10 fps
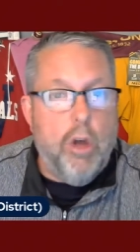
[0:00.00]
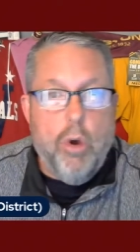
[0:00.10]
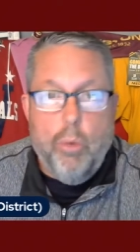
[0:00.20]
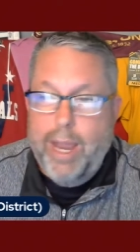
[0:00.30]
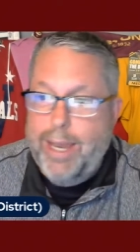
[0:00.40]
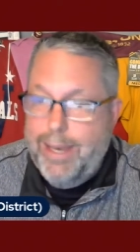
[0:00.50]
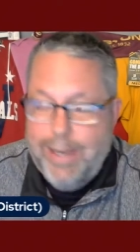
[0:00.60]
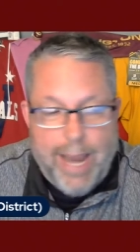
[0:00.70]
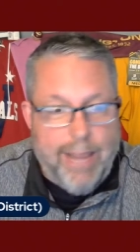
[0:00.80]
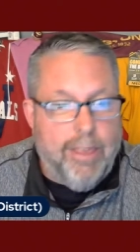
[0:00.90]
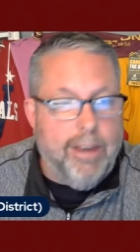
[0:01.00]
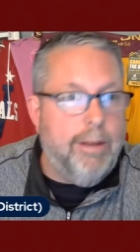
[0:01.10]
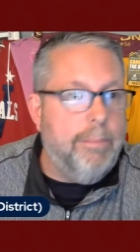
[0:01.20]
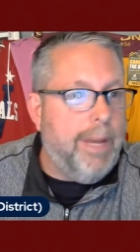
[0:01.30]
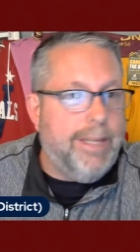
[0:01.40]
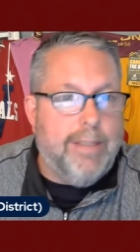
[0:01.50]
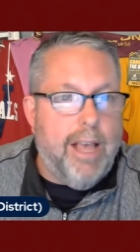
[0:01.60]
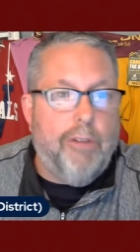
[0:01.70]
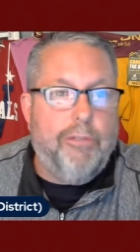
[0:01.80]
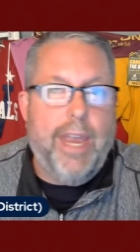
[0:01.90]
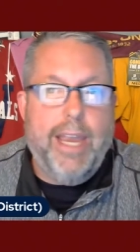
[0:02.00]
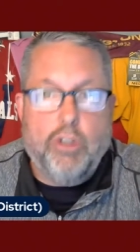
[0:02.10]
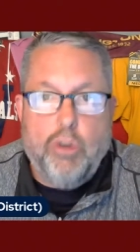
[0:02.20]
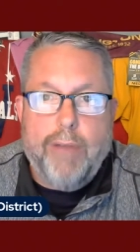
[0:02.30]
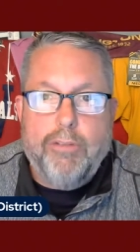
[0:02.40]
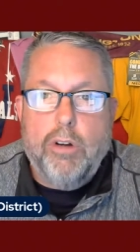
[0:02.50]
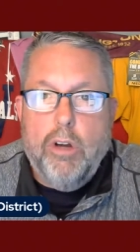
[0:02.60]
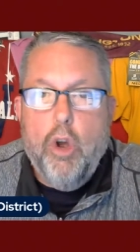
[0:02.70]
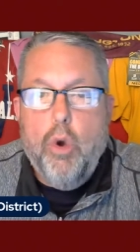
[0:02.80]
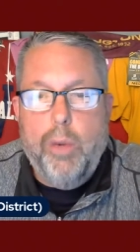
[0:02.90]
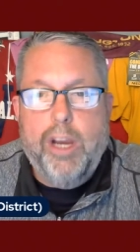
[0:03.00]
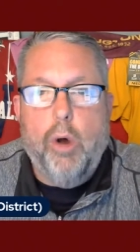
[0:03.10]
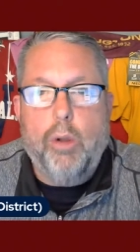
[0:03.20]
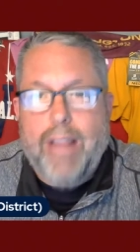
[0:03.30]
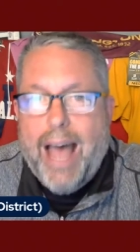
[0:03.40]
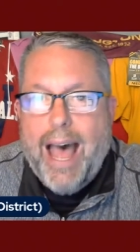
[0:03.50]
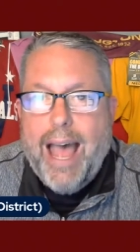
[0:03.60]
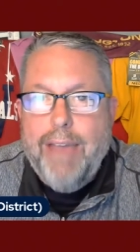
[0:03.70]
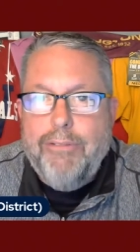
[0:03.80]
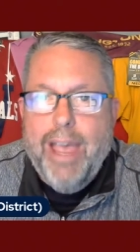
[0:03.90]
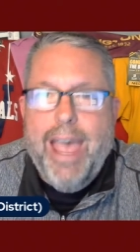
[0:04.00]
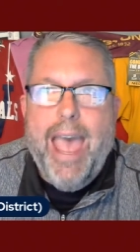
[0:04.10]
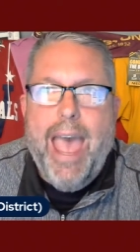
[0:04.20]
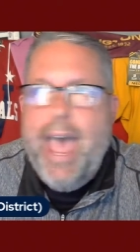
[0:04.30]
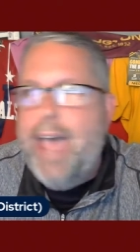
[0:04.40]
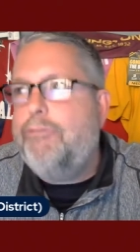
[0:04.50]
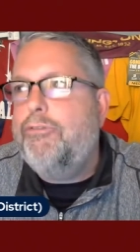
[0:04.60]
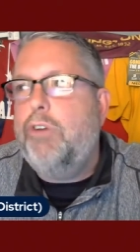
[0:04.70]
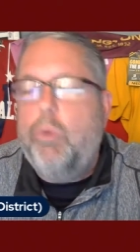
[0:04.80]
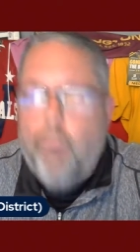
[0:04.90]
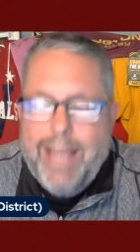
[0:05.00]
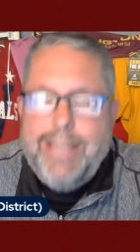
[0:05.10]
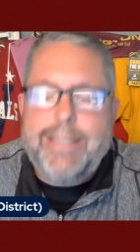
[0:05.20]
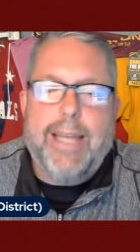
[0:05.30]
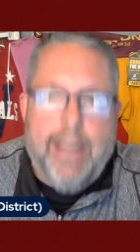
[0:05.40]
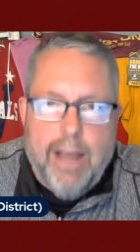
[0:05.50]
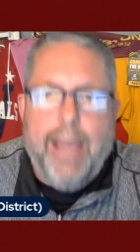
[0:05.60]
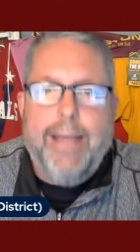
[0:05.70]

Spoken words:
When Nathan, myself, and Trevor, we go live every Wednesday night,